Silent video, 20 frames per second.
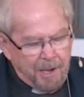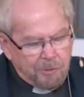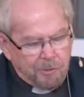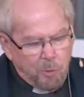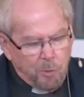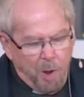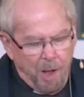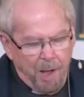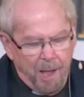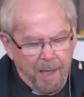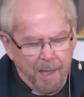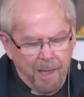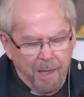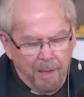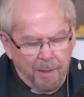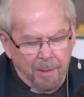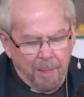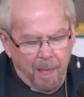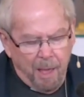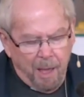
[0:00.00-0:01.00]
That is
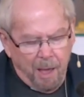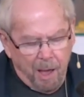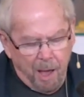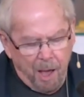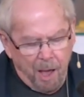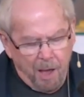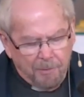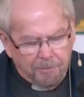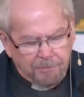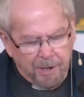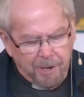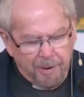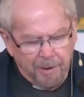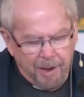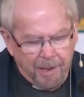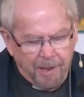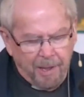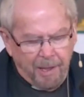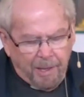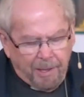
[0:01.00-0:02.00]
why
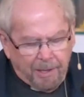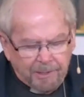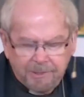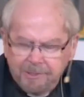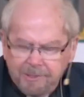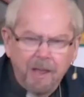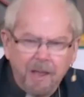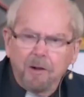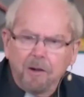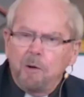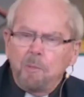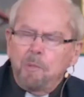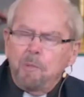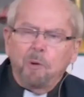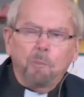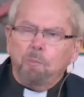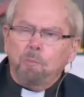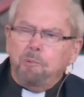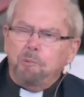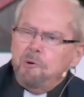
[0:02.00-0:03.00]
after a
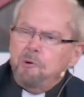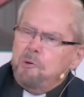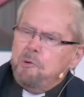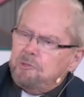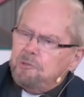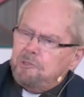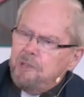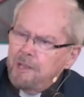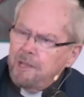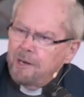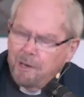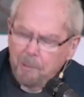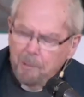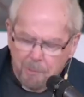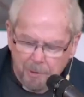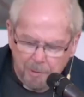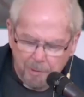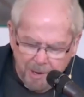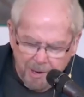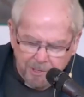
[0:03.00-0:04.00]
terrible,
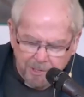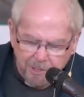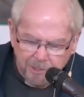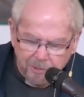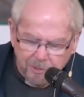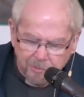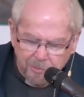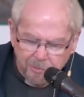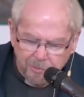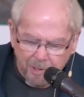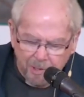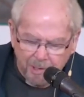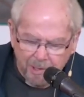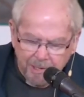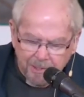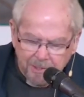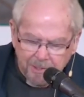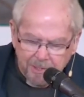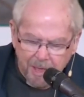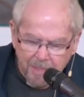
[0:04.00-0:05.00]
bruising liberation
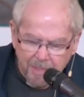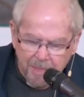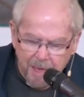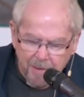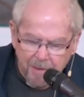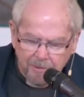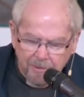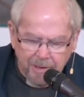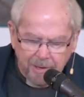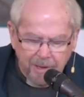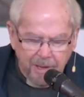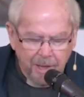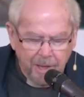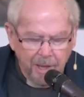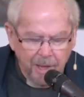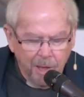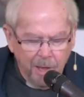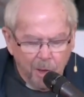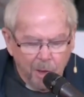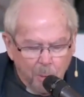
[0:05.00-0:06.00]
struggle in South
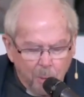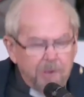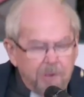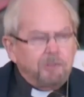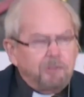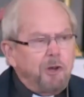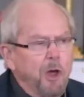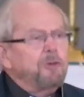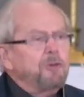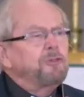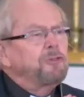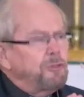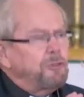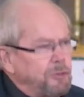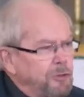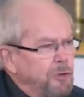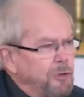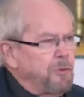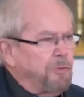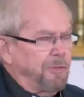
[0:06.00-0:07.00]
Africa, we
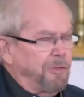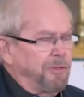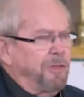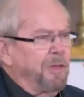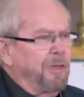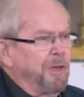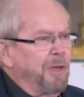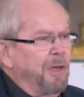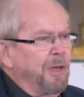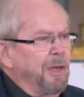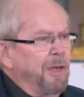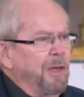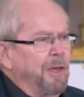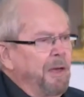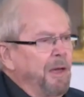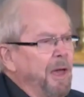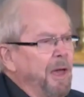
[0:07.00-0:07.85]
chose truth